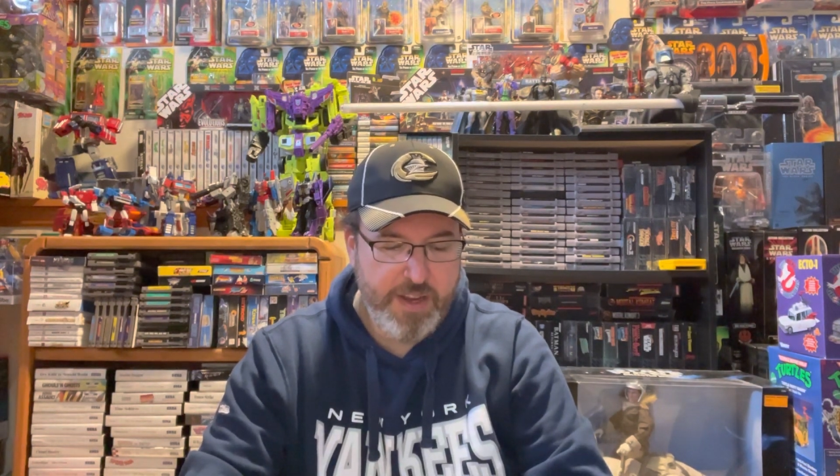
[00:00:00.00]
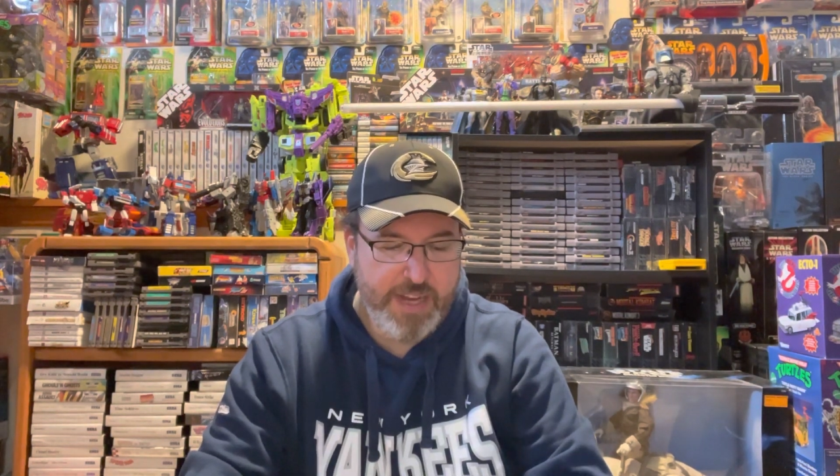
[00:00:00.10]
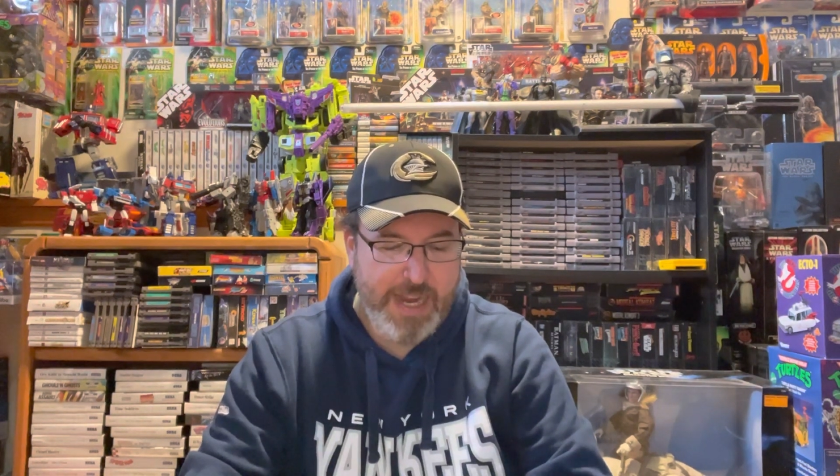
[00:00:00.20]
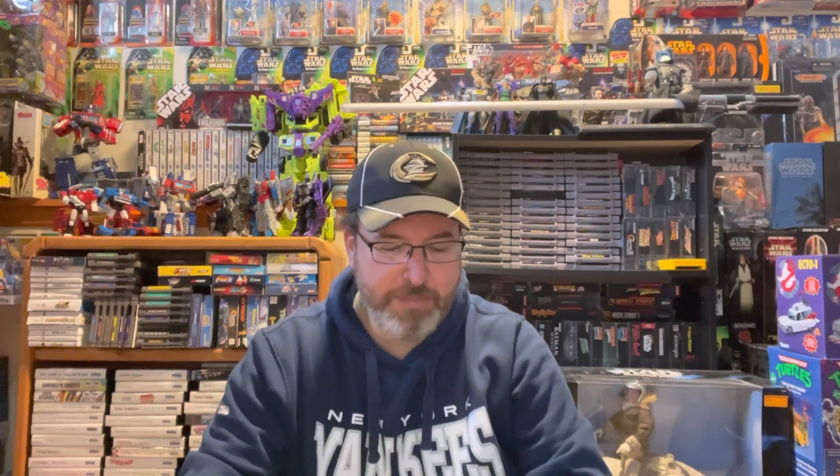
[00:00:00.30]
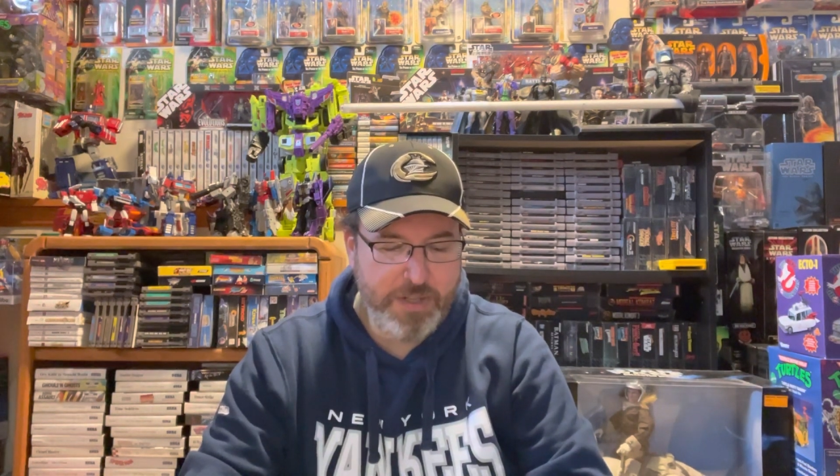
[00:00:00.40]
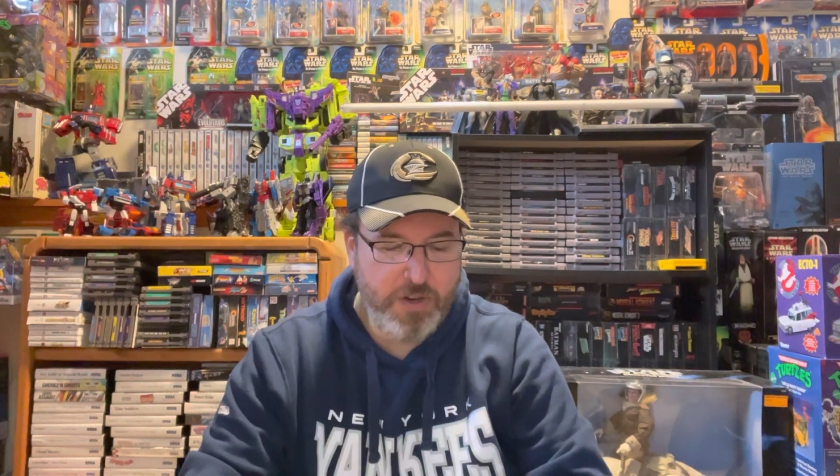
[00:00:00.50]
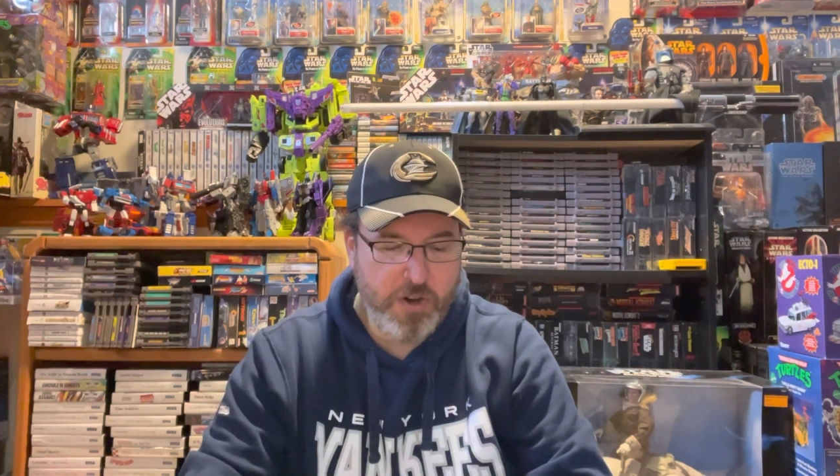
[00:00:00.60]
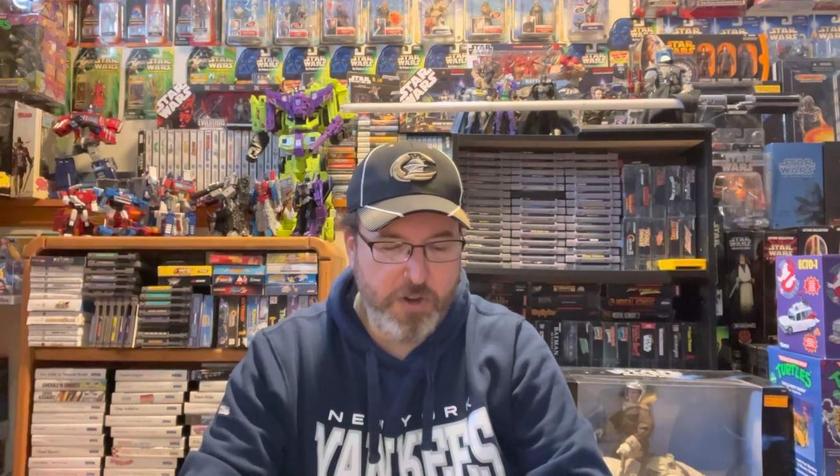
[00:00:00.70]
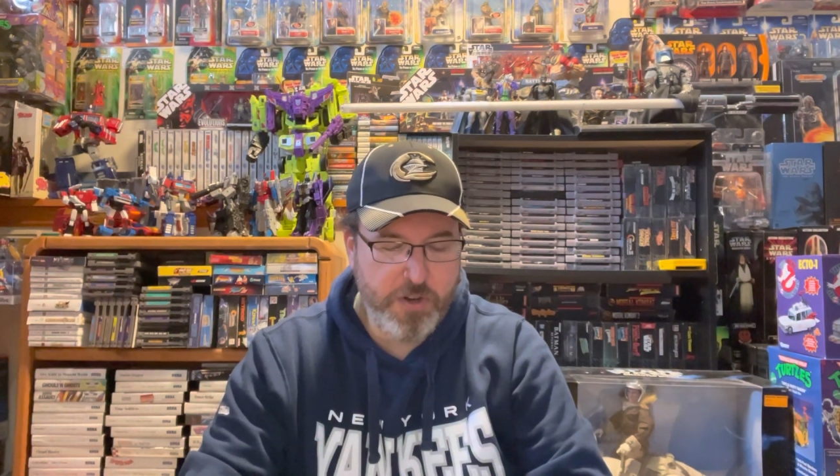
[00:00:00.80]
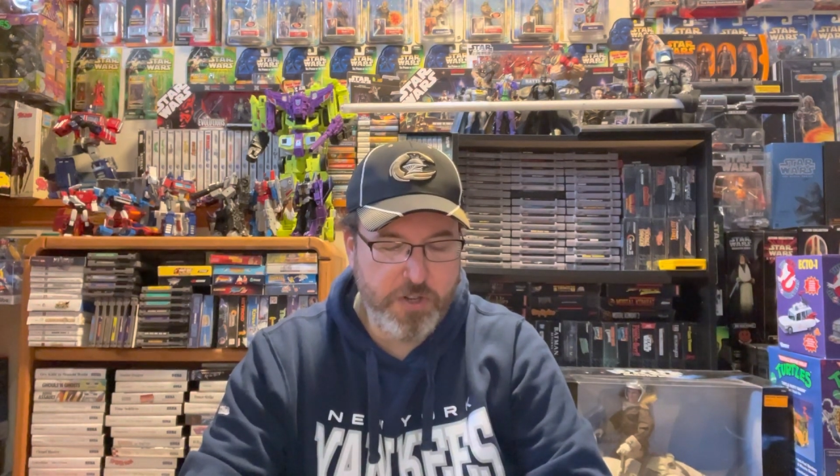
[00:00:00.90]
Captain
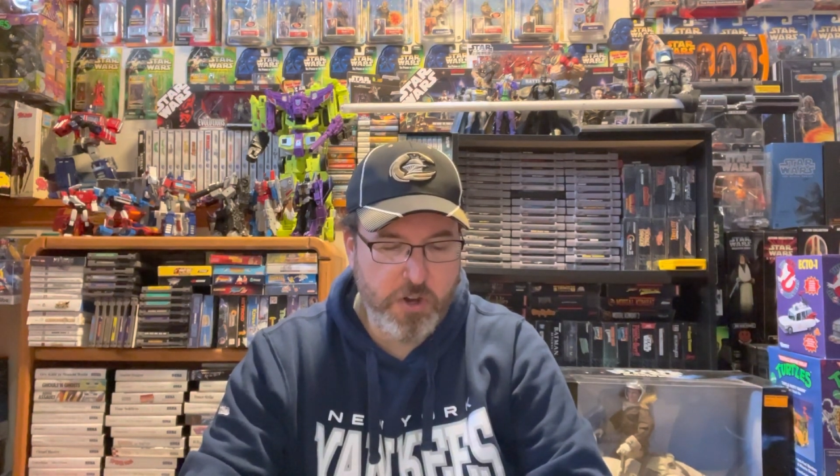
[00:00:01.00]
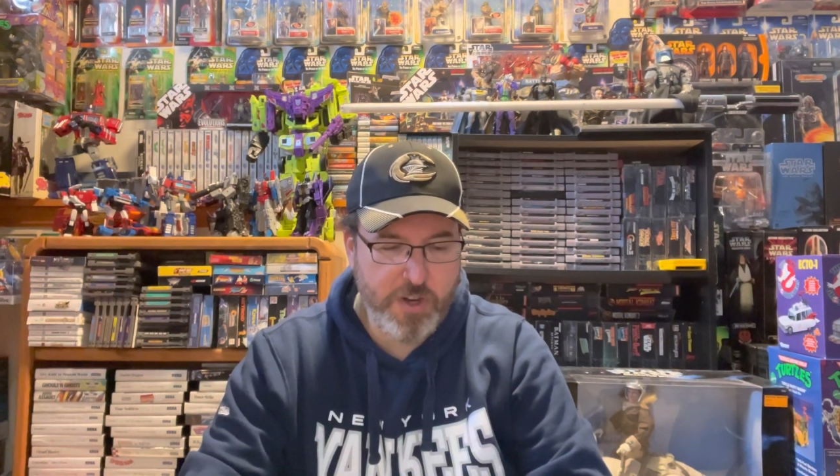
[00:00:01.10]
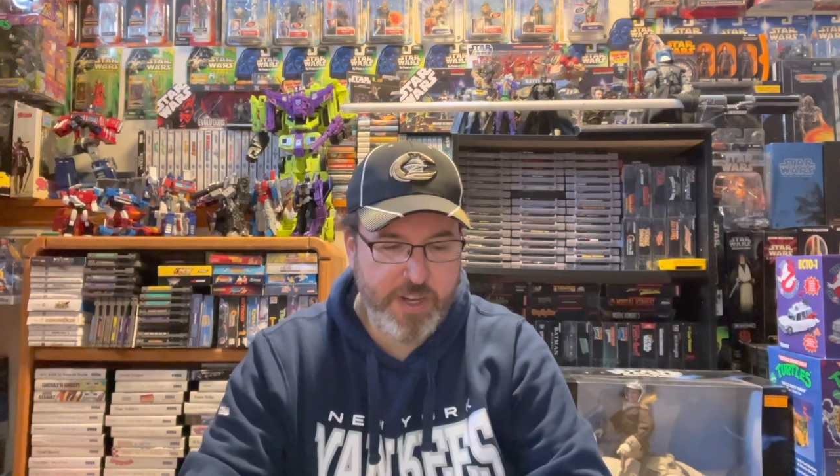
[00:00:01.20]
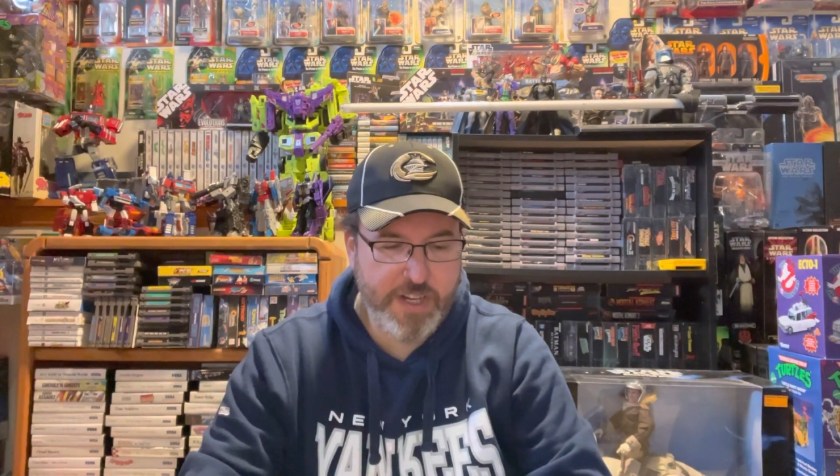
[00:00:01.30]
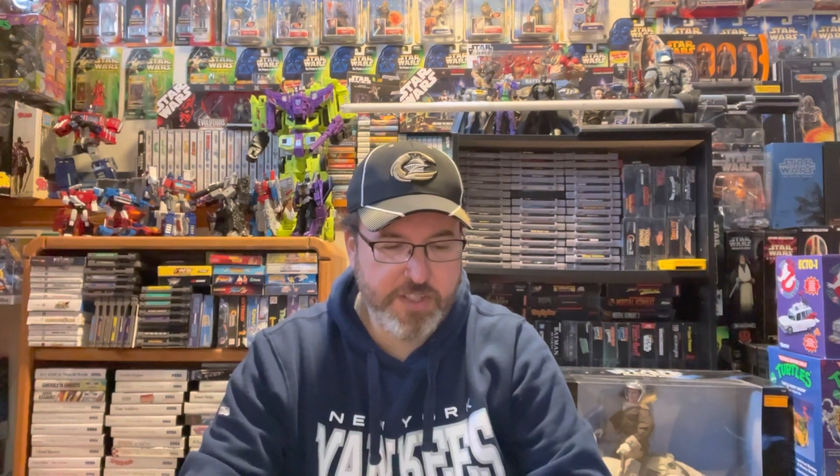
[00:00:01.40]
Carter Target